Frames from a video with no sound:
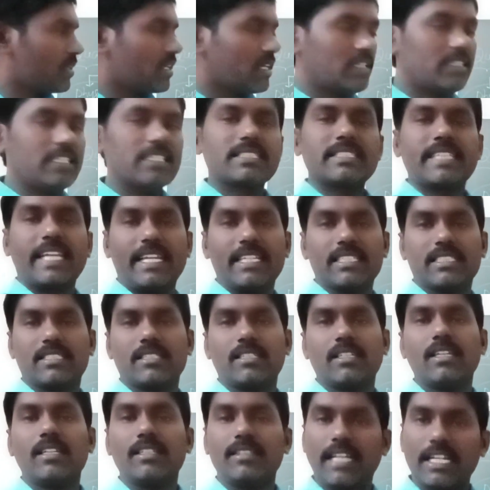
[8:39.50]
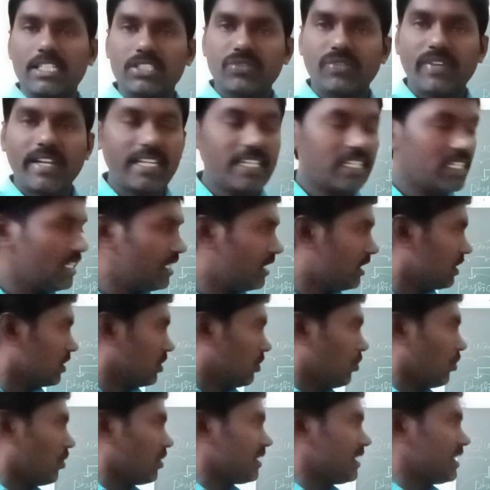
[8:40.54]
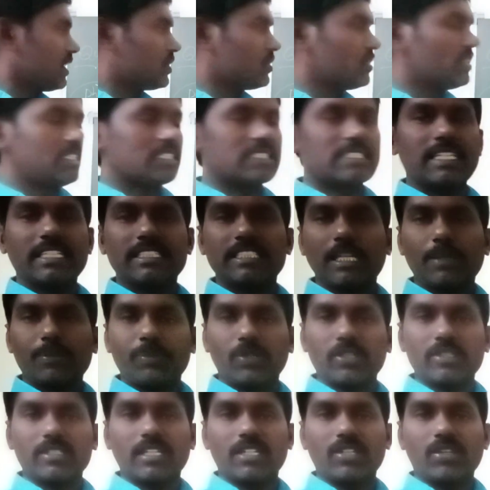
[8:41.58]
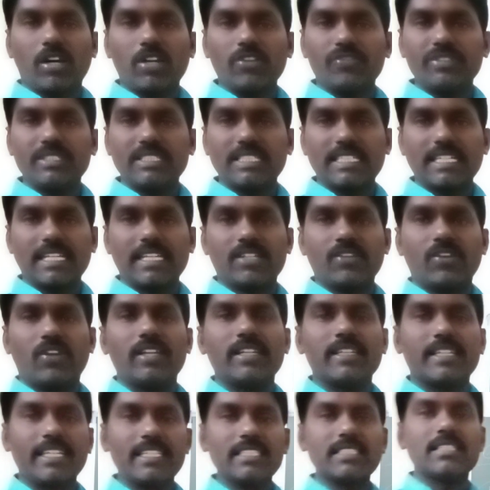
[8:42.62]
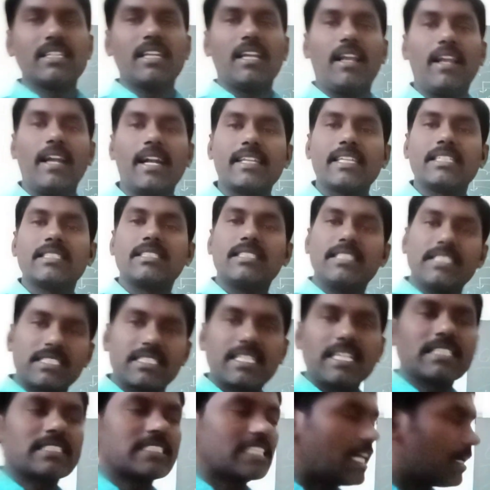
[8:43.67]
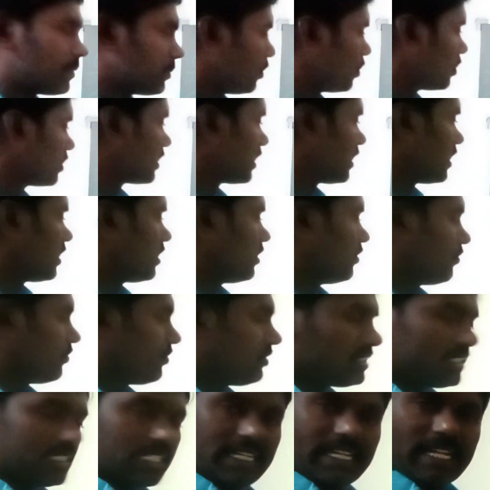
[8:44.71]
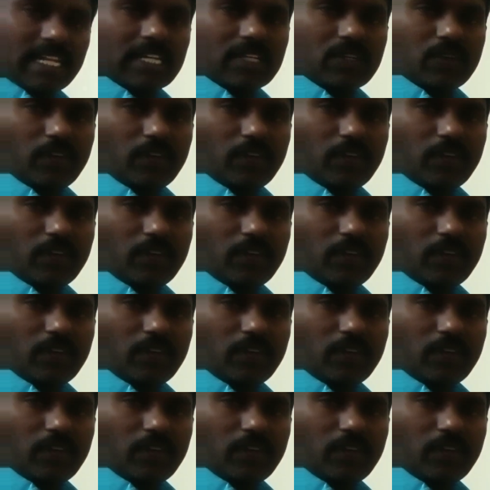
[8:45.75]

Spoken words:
in this case. That's why no need to discuss about the non-physical quantities. Let us discuss about the physical